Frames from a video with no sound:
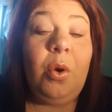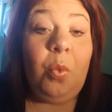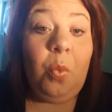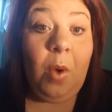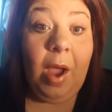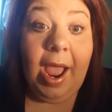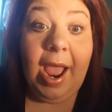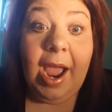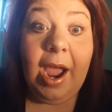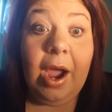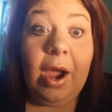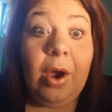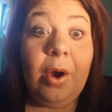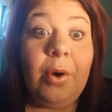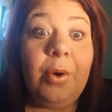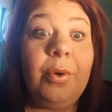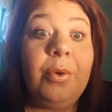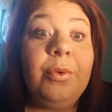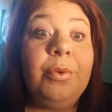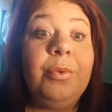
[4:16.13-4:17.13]

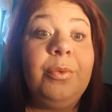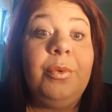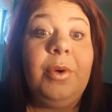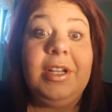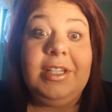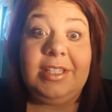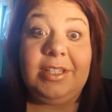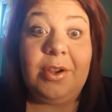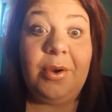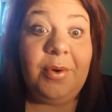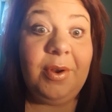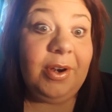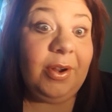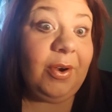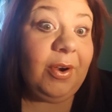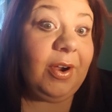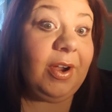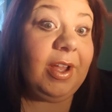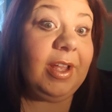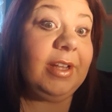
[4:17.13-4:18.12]
Wow, what's going
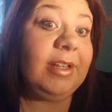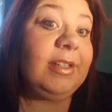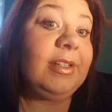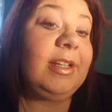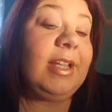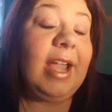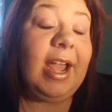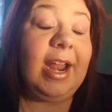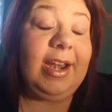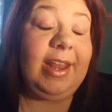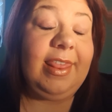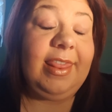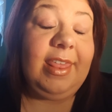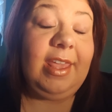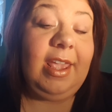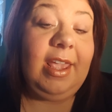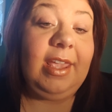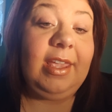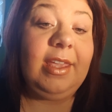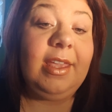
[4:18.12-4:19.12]
on, kind of
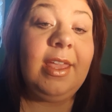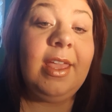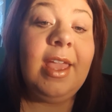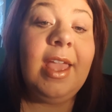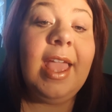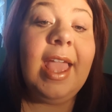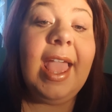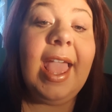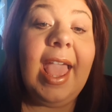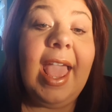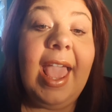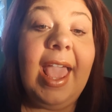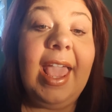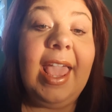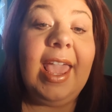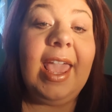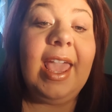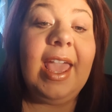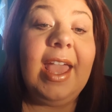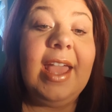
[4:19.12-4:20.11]
thing.
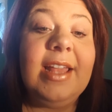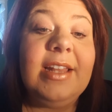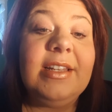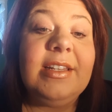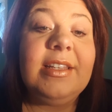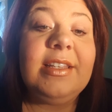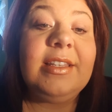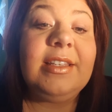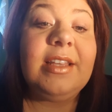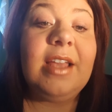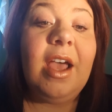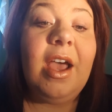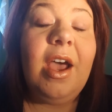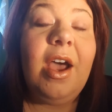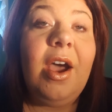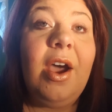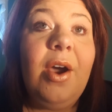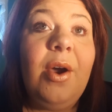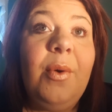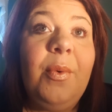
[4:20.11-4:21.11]
And
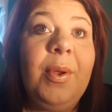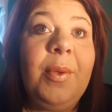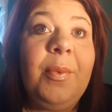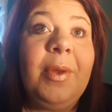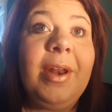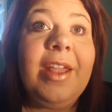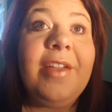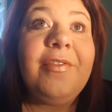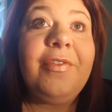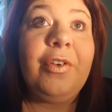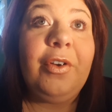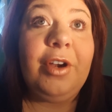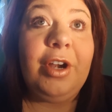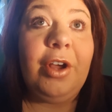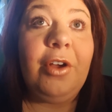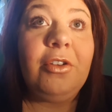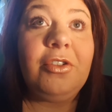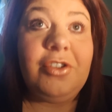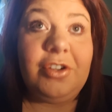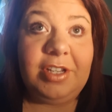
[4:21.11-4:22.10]
so we went in for an
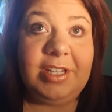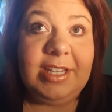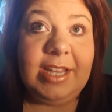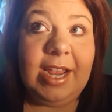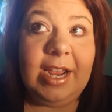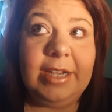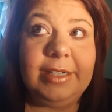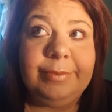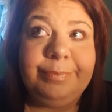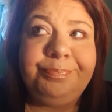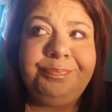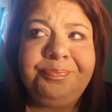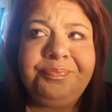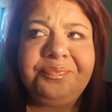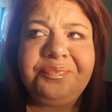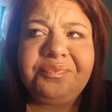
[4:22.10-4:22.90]
ultrasound,